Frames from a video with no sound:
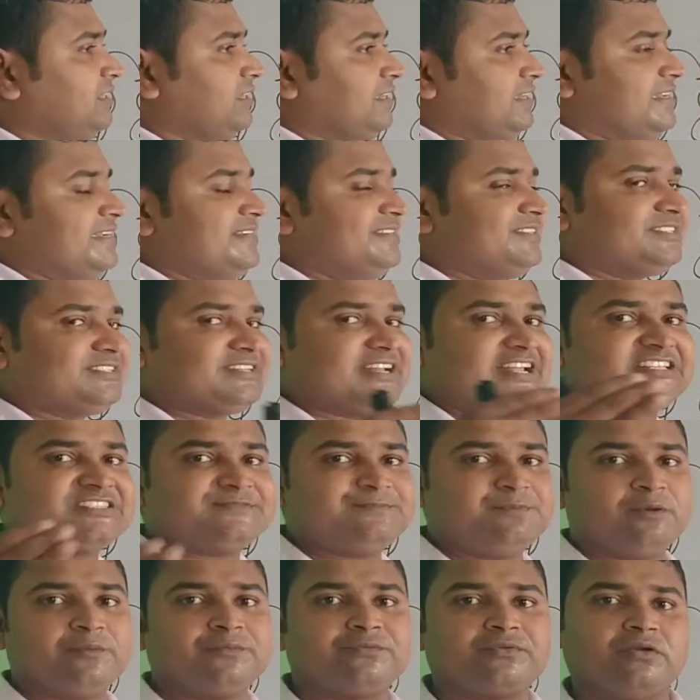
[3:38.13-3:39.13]
the heat
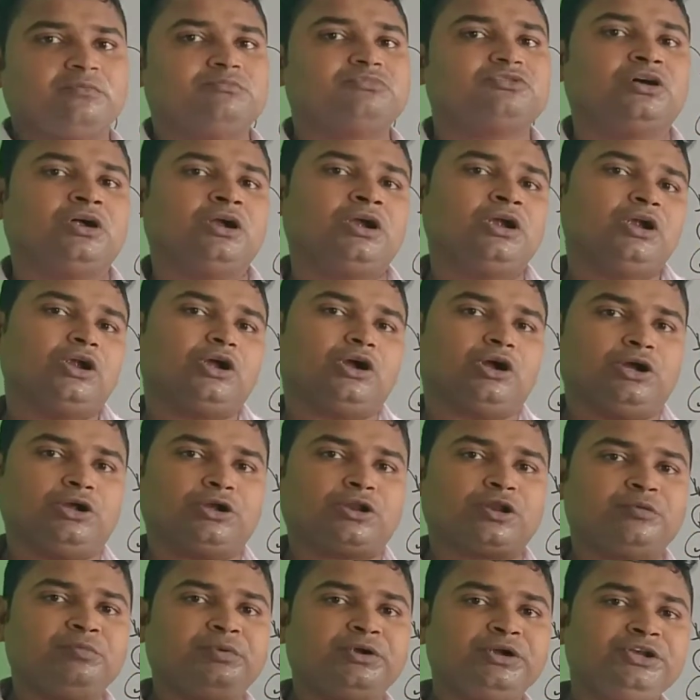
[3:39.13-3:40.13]
transfer from the
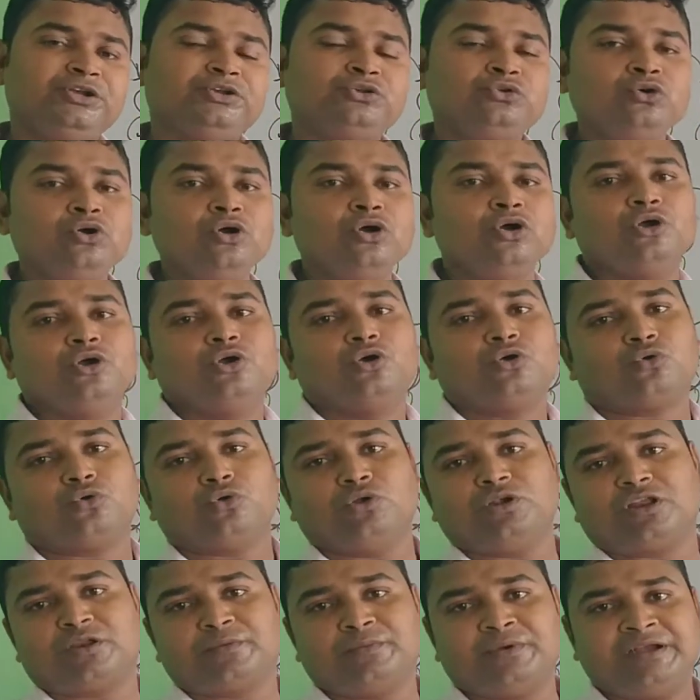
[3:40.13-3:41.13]
hotter body to
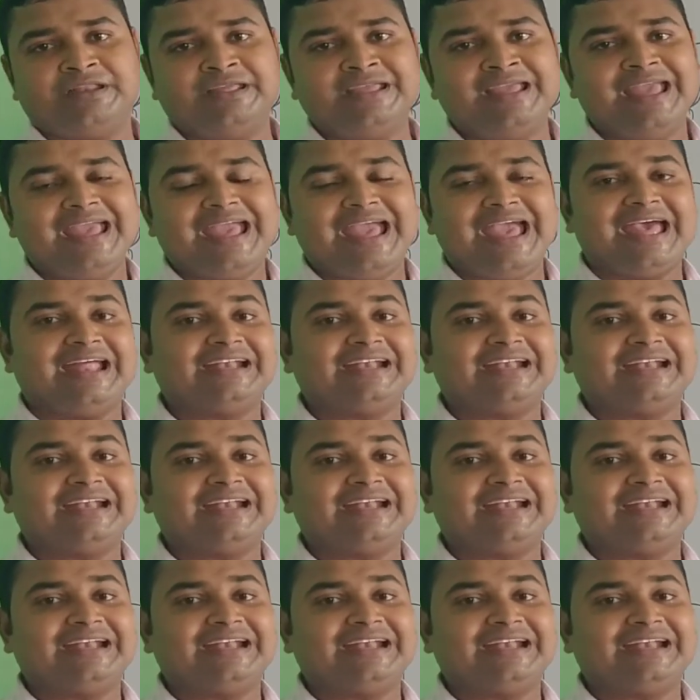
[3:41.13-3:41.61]
colder body.